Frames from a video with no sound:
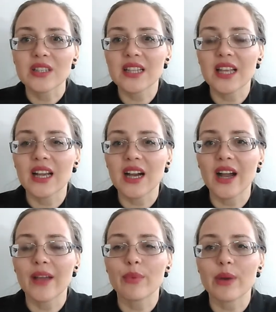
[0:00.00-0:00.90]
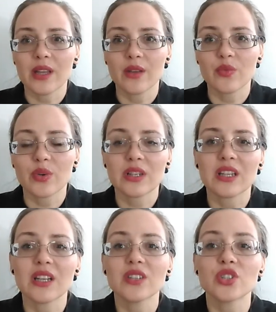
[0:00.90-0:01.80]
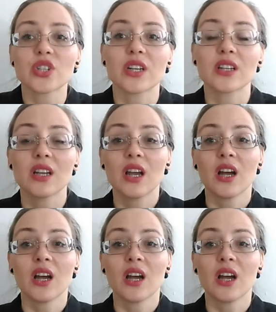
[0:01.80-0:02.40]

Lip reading: It's like I'm bragging for attention.